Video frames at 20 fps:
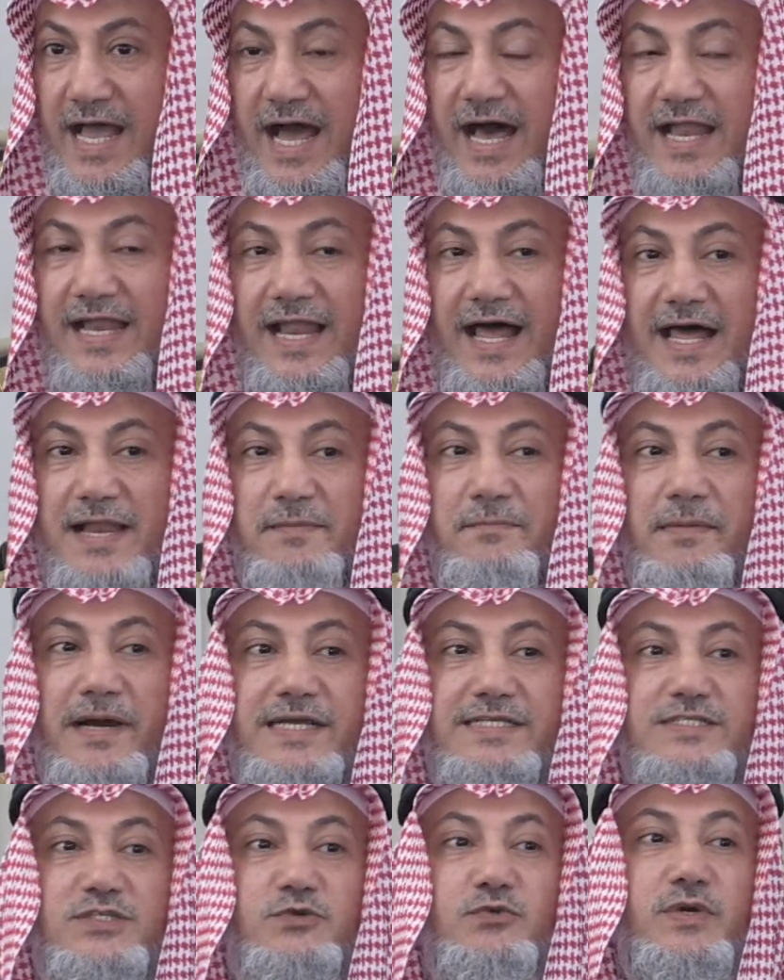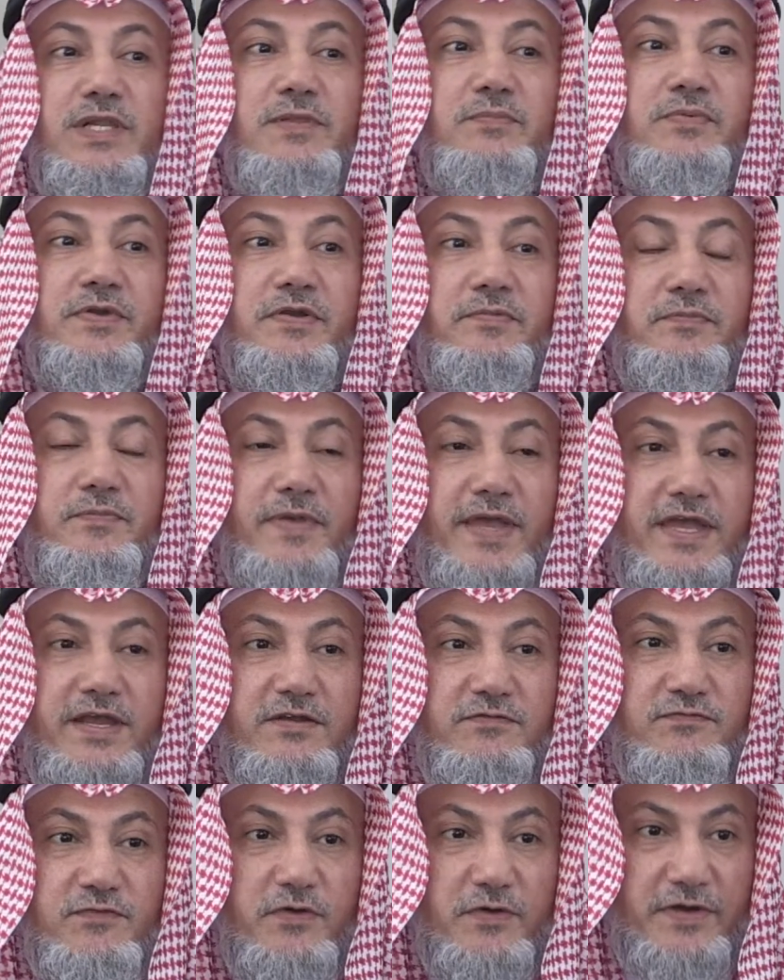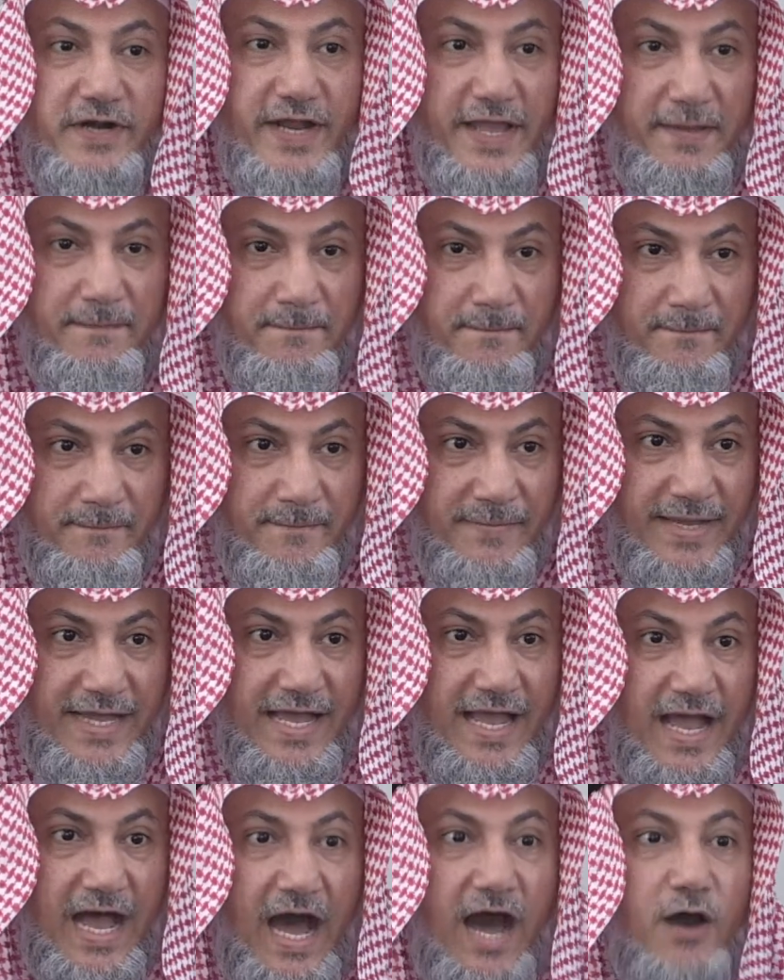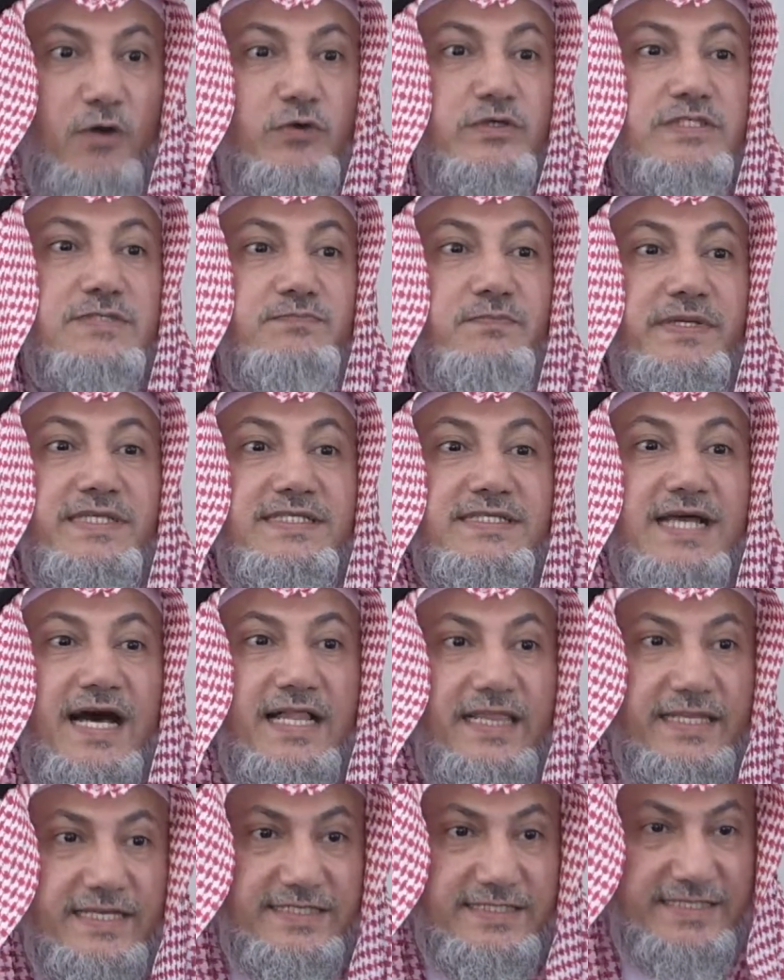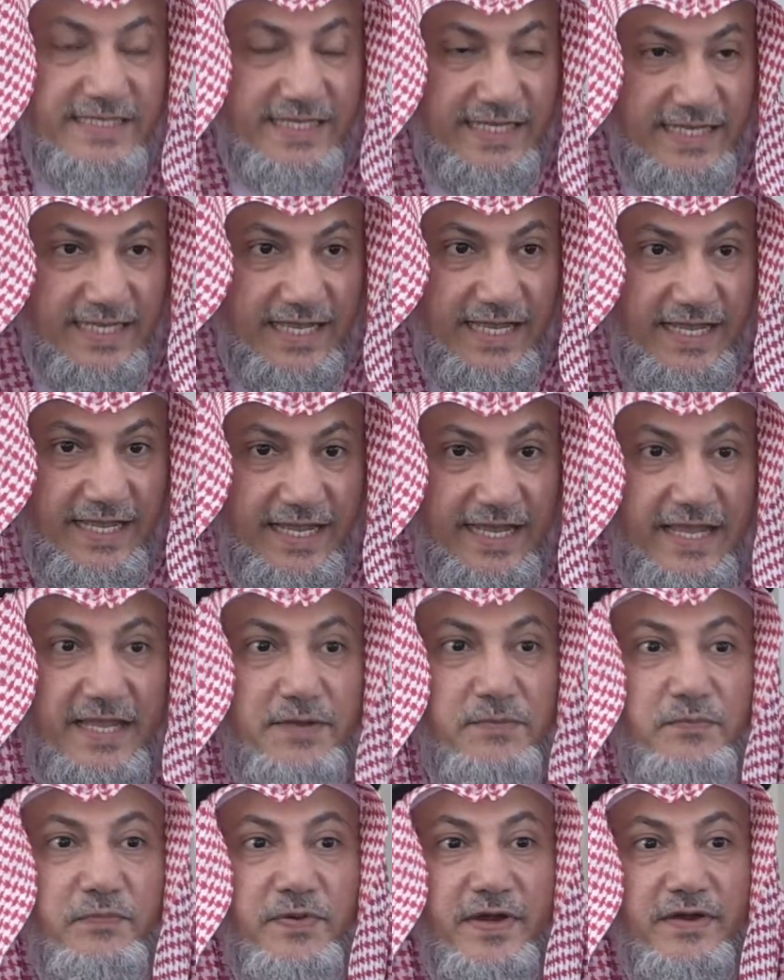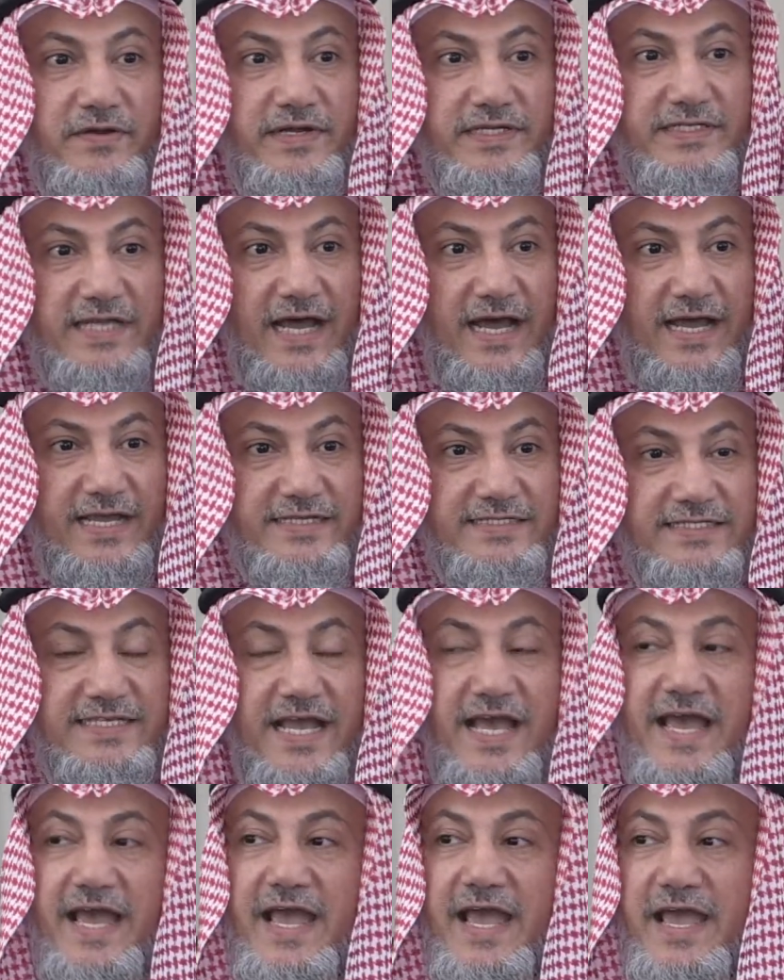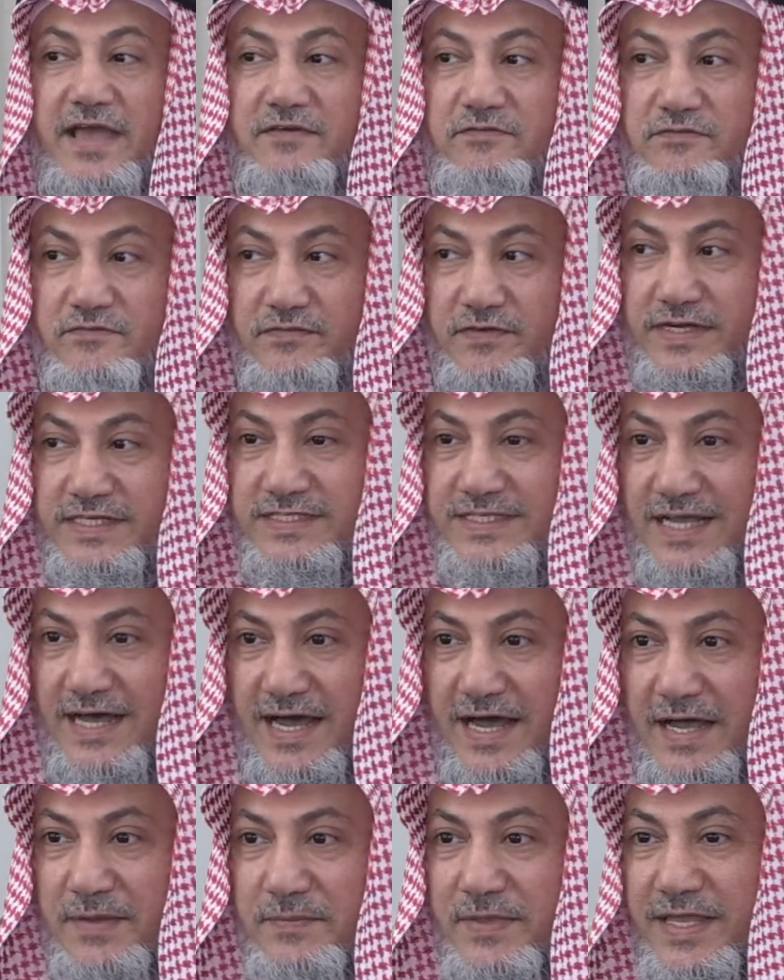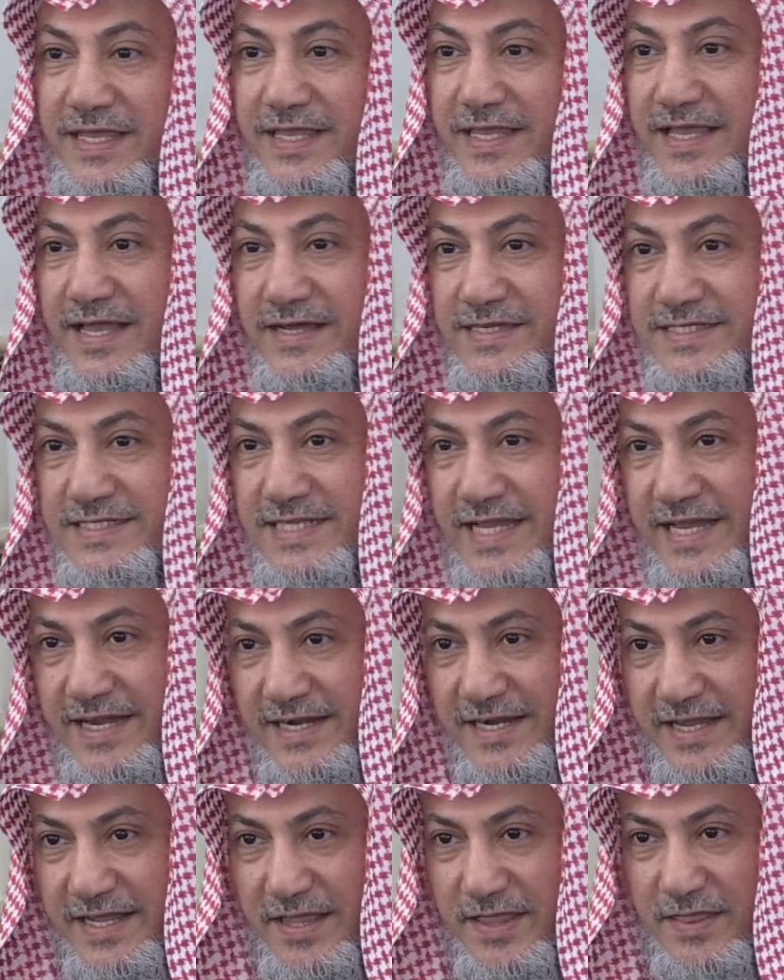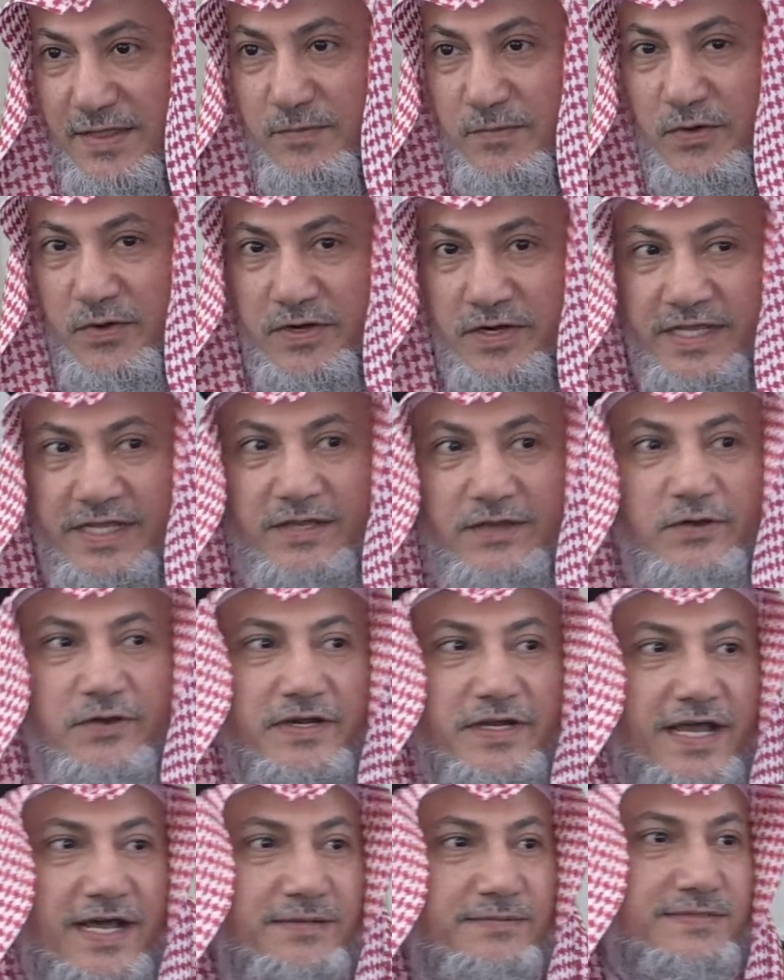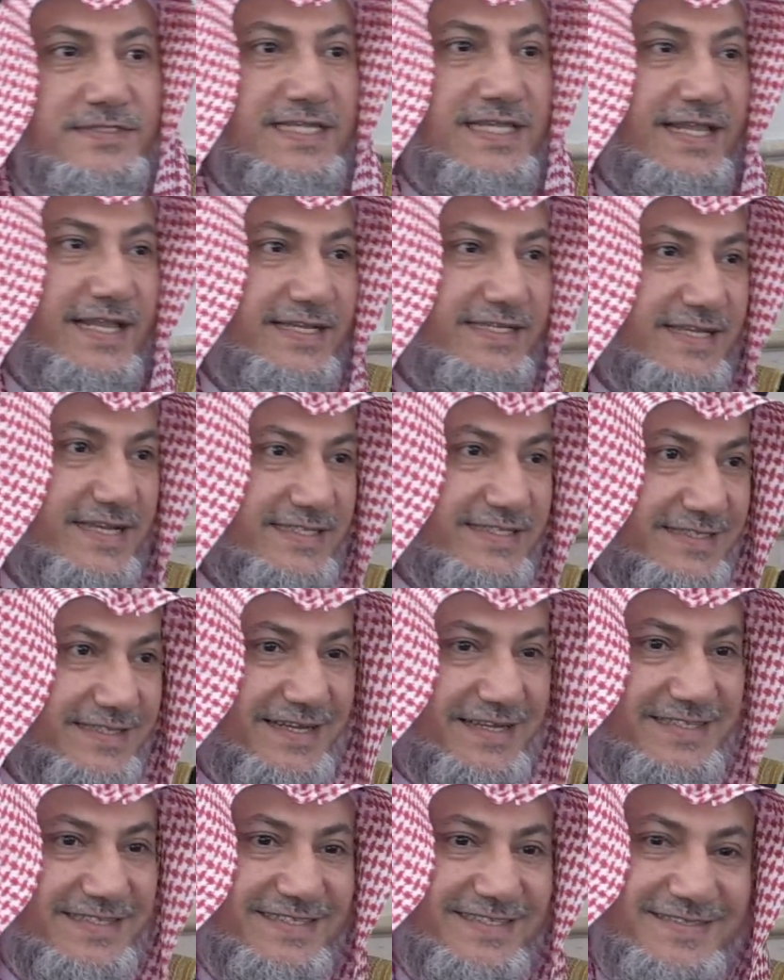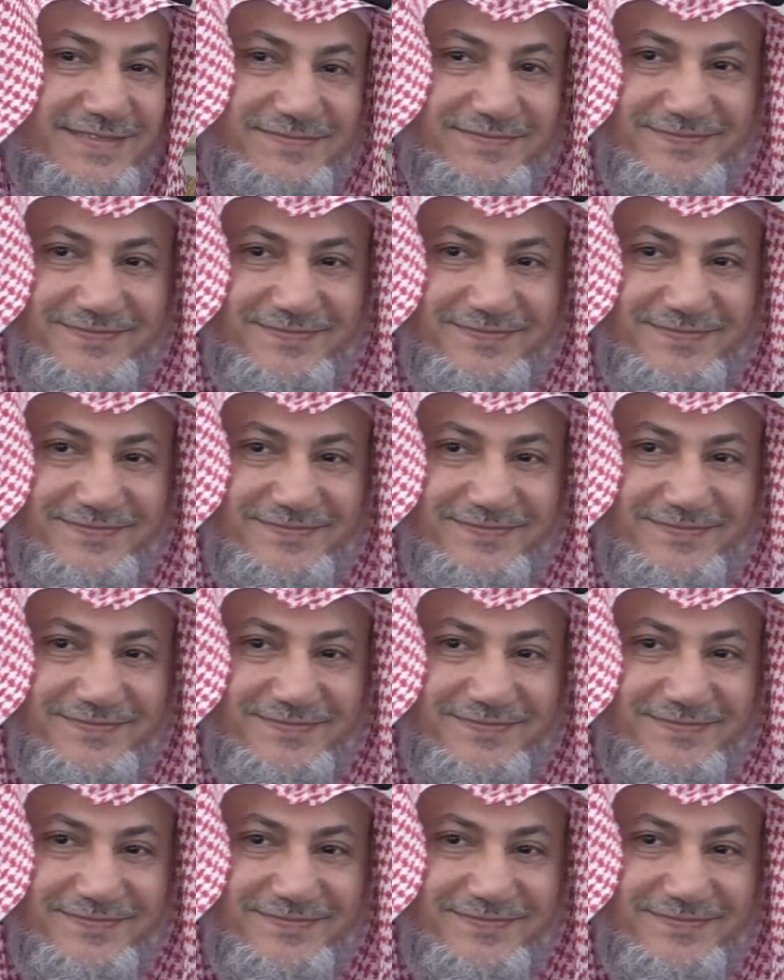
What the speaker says: Allah Almighty will prepare for him a hospitality in paradise every time he goes early in the morning or comes late at night.